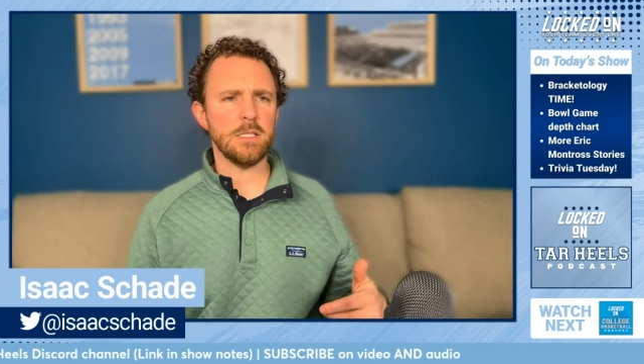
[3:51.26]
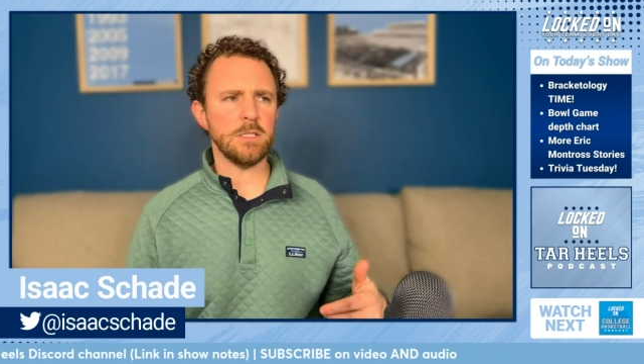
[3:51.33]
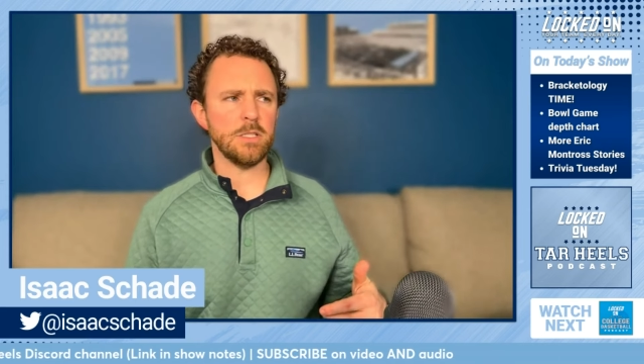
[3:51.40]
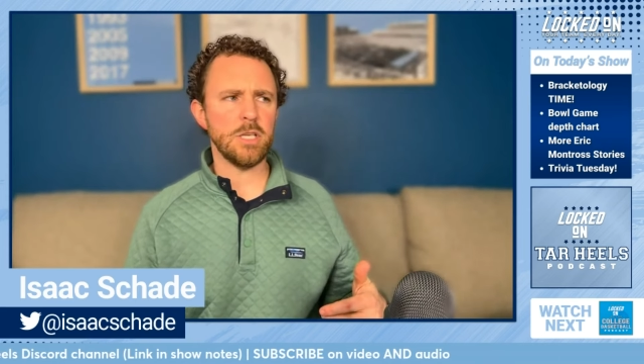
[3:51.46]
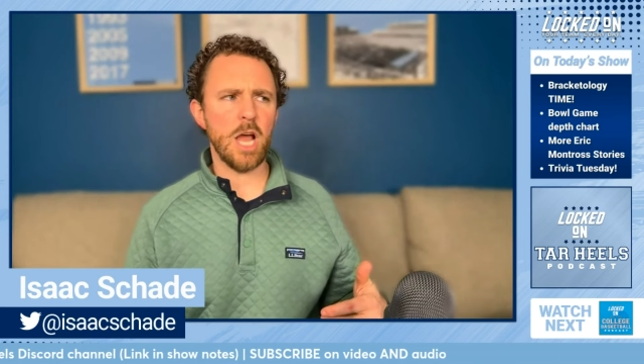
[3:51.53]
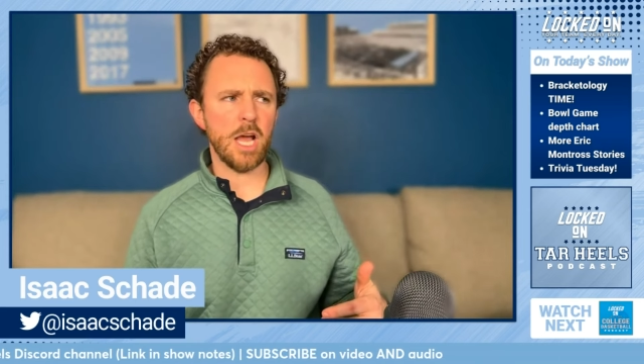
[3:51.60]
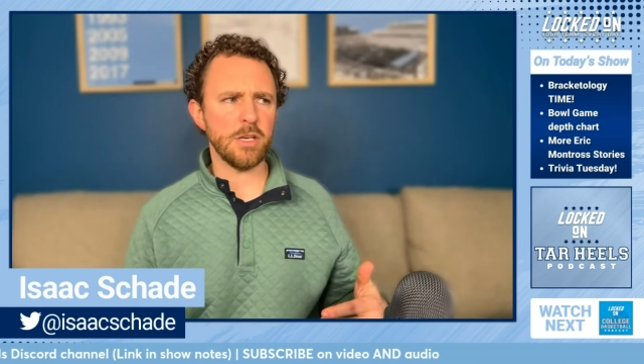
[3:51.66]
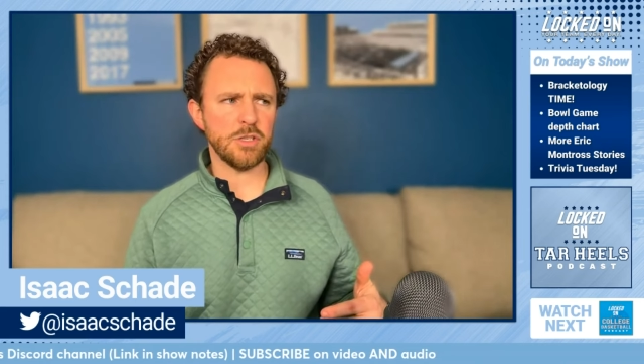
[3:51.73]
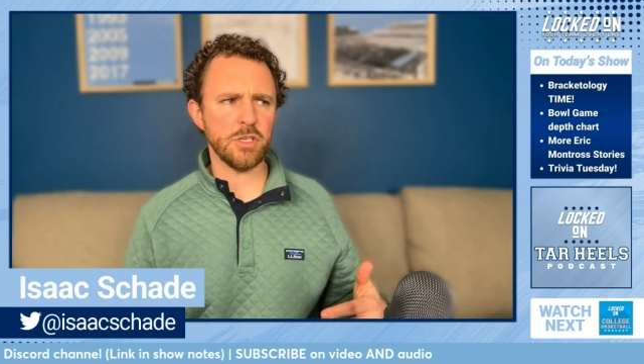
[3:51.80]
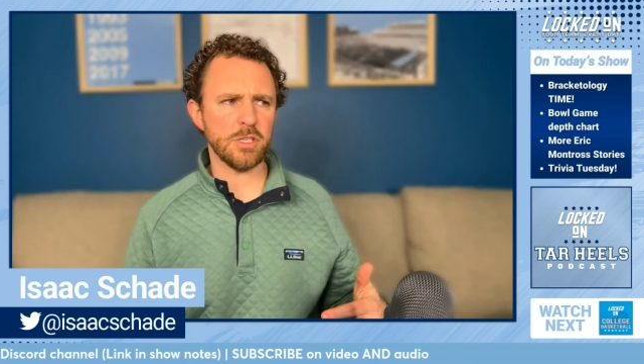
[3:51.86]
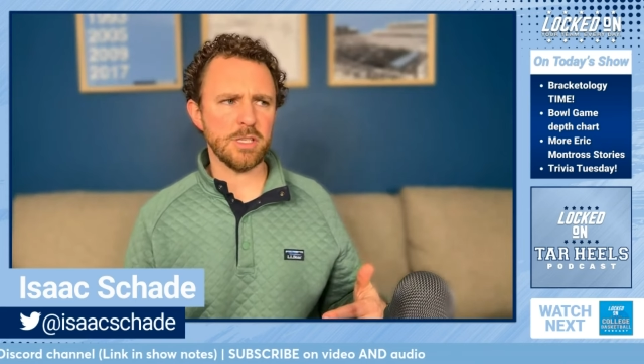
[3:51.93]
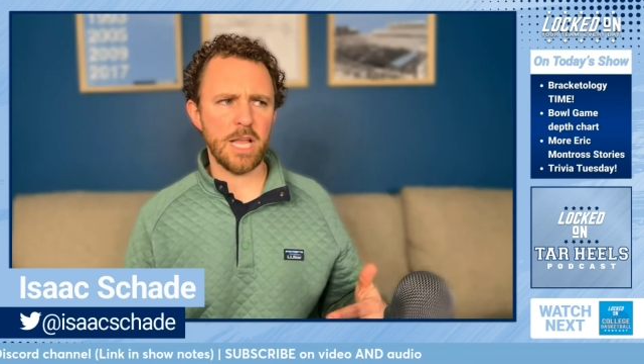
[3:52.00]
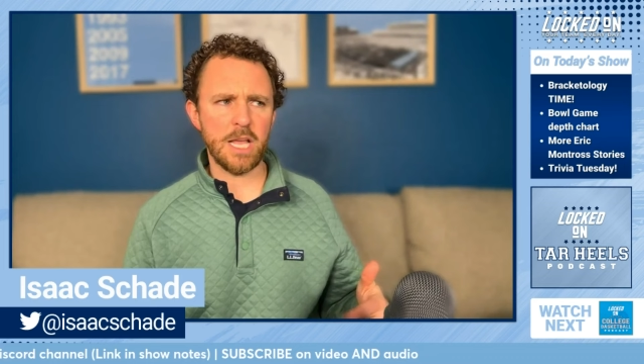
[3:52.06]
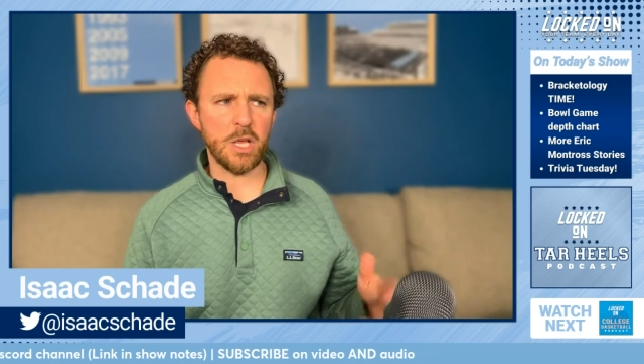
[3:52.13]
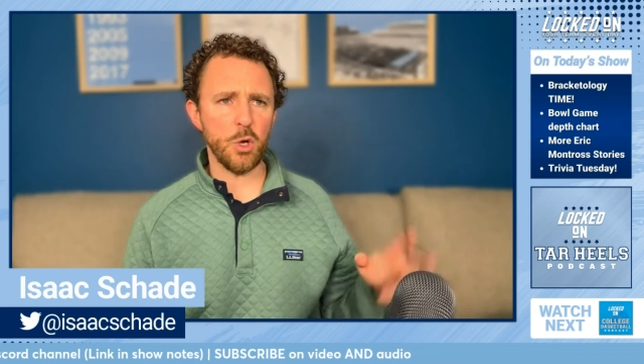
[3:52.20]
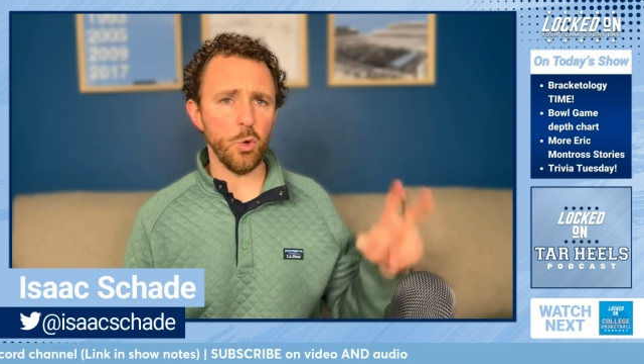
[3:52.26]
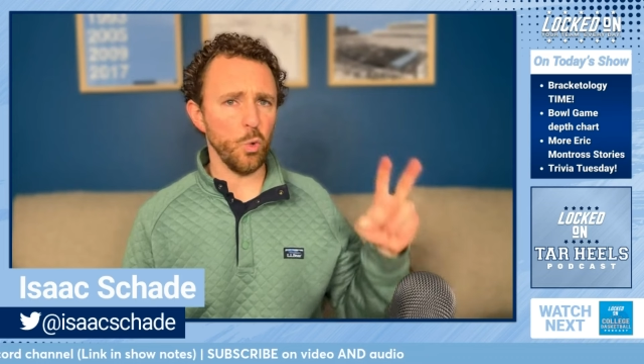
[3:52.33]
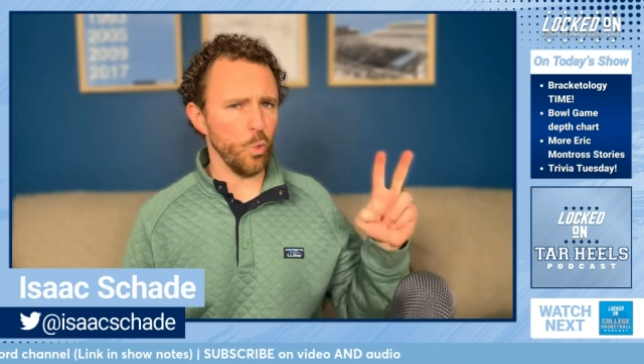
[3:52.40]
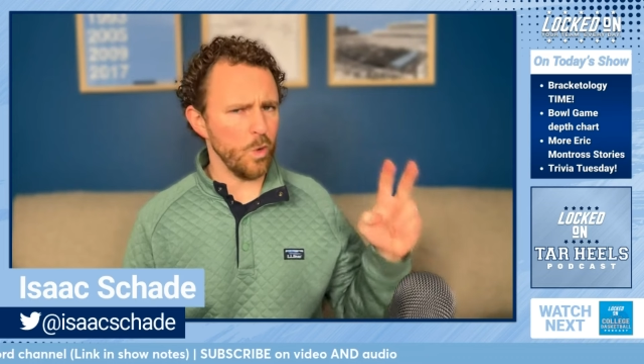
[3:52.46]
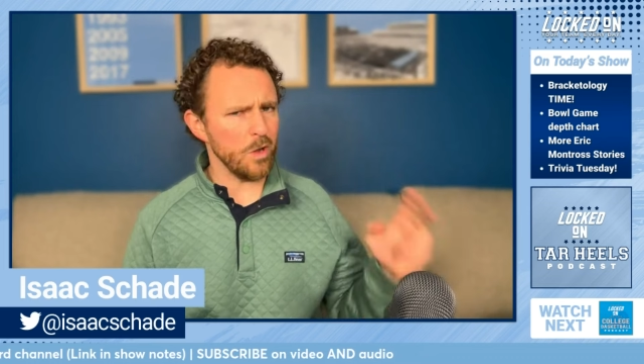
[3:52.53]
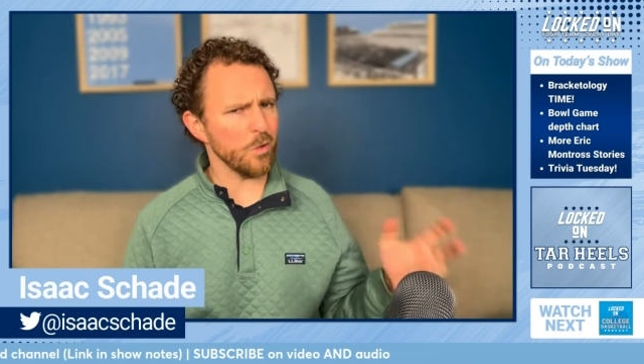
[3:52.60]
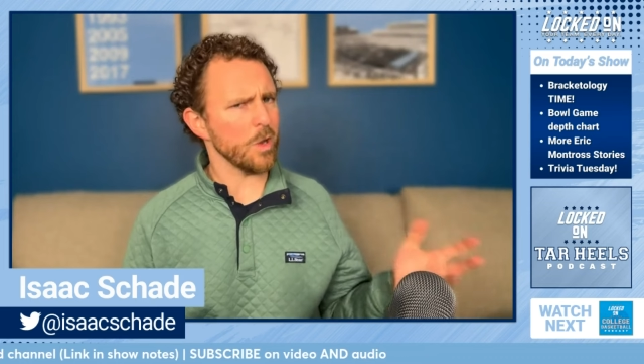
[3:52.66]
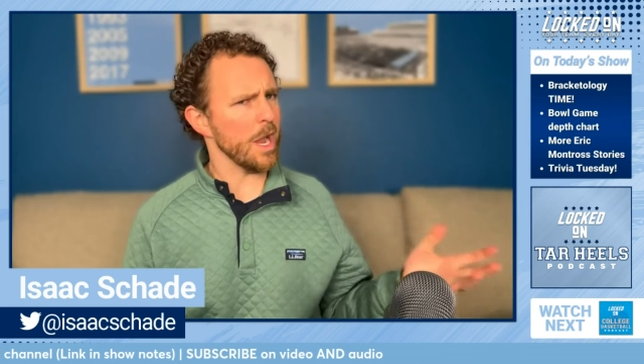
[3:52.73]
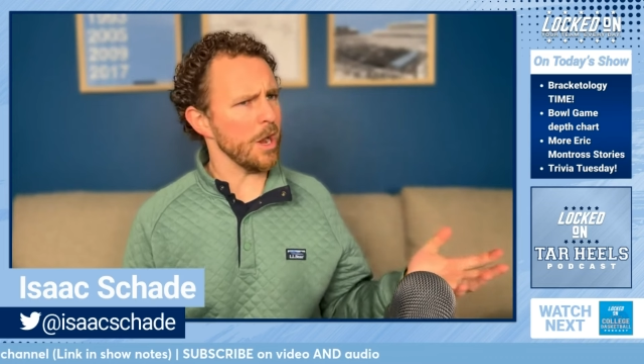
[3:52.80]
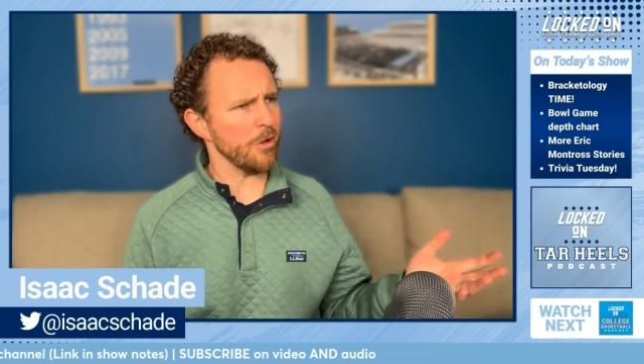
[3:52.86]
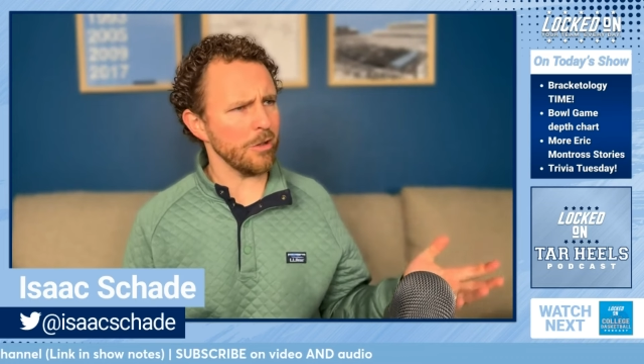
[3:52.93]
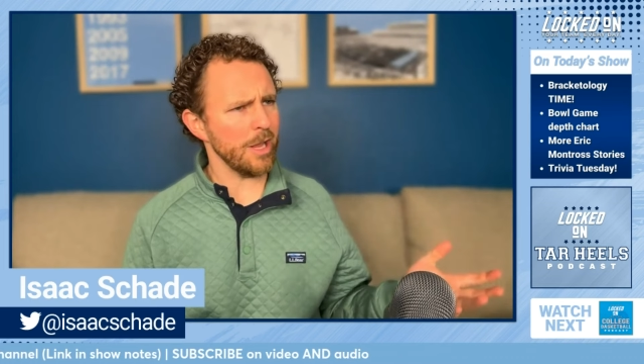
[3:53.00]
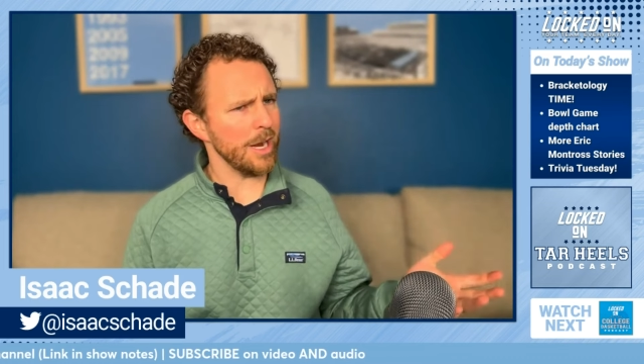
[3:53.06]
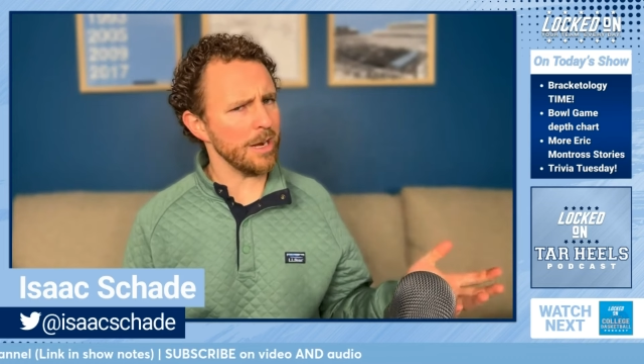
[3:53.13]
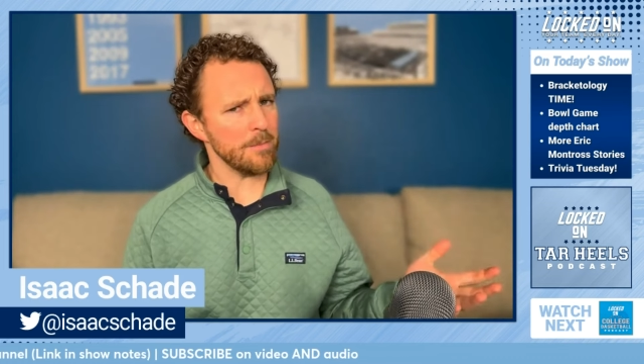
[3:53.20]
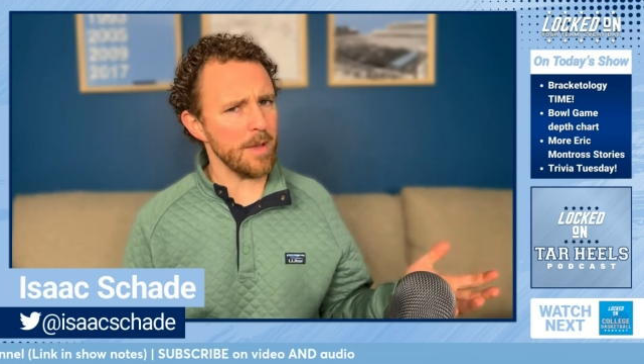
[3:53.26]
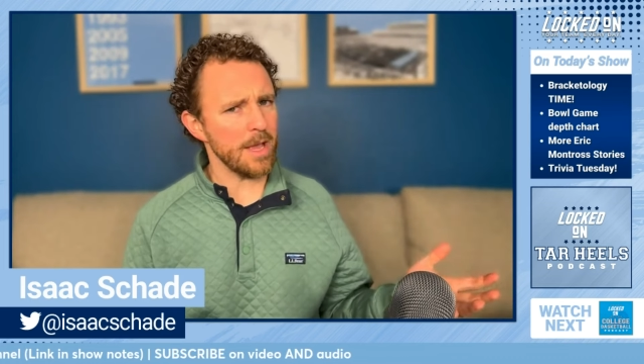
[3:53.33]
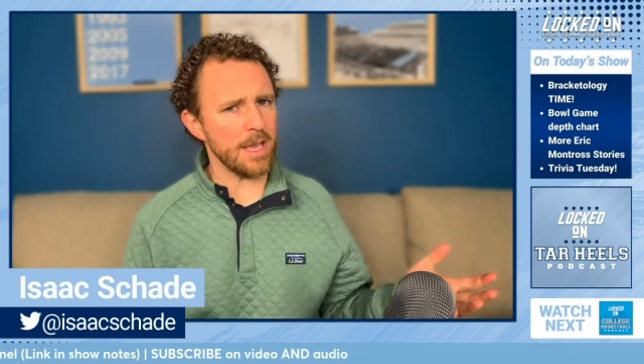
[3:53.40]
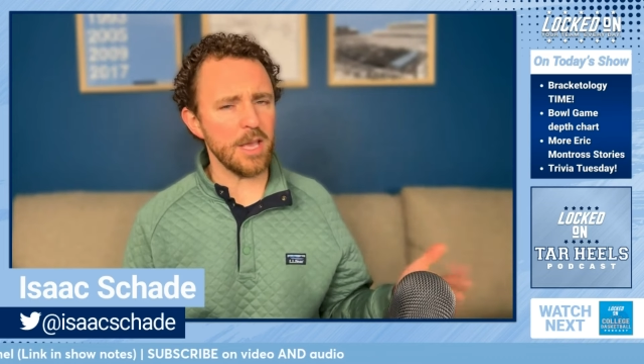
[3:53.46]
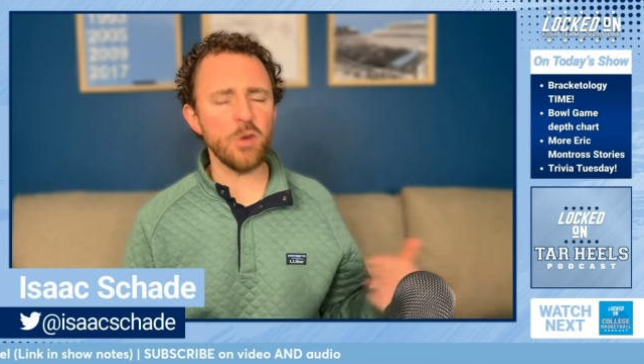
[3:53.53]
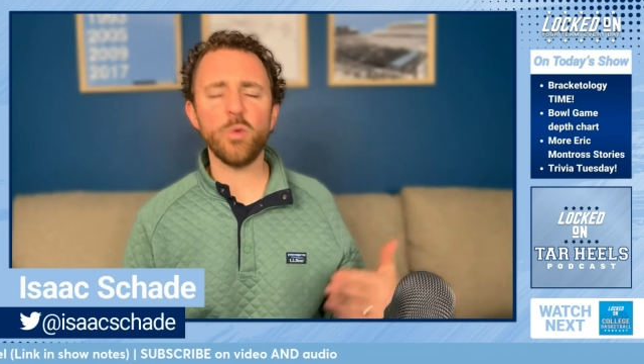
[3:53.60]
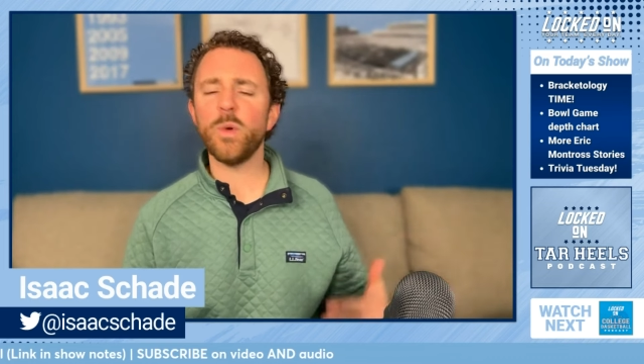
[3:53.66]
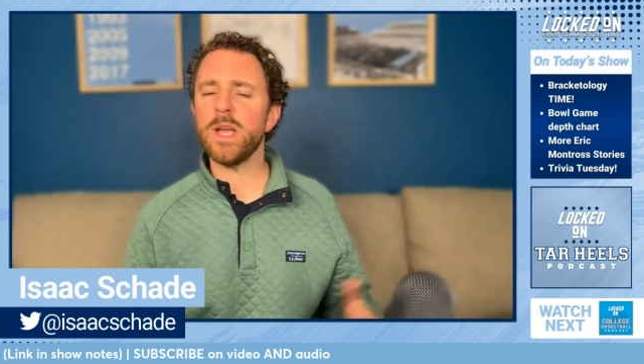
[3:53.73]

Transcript: not just like, will Carolina make it?